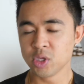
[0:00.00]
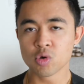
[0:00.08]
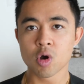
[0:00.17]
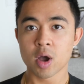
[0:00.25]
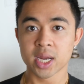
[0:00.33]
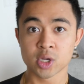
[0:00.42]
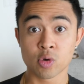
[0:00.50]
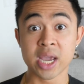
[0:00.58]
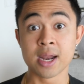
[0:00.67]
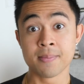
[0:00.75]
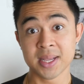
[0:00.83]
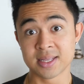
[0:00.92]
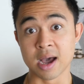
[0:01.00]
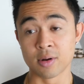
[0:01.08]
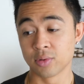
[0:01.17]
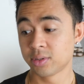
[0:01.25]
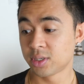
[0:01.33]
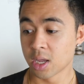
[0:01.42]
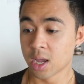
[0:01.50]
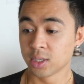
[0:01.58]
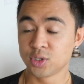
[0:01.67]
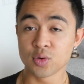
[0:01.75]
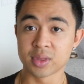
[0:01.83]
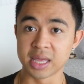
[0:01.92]
you go out and create a McDonald's,
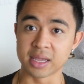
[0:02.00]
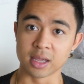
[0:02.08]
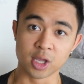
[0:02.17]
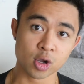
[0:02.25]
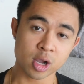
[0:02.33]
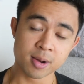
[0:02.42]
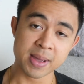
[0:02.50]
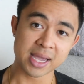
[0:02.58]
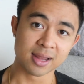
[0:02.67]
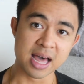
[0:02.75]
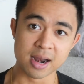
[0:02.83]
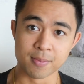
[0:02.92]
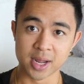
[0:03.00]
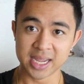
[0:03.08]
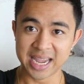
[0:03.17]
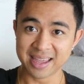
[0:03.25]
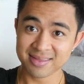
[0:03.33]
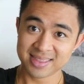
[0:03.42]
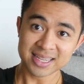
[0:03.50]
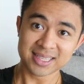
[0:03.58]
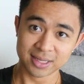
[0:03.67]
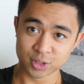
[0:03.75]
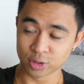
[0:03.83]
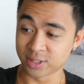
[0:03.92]
do you think you're gonna make a lot of money in
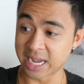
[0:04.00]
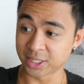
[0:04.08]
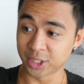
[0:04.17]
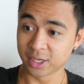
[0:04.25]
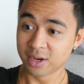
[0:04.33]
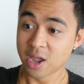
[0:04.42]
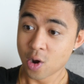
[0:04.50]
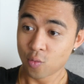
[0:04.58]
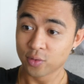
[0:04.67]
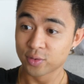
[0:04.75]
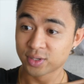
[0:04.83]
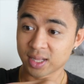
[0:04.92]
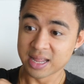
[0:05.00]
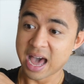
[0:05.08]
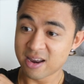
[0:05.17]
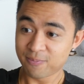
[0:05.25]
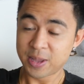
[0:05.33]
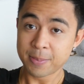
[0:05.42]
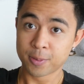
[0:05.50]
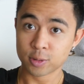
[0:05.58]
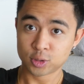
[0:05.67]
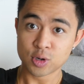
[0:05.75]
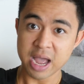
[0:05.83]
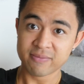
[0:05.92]
this intersection where there's a lot of
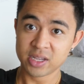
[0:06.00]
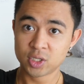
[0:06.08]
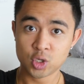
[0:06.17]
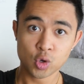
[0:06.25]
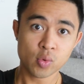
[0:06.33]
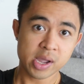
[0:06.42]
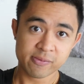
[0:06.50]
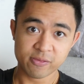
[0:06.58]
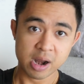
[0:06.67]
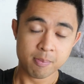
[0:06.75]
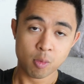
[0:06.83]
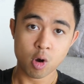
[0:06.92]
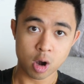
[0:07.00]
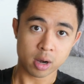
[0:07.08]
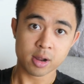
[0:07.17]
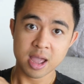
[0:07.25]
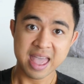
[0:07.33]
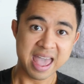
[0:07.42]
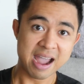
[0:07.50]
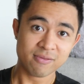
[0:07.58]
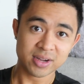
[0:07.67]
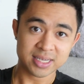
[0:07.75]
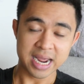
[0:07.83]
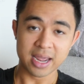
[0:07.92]
people driving to and from work
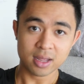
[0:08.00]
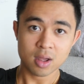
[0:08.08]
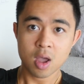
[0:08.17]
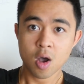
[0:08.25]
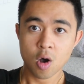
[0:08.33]
every day,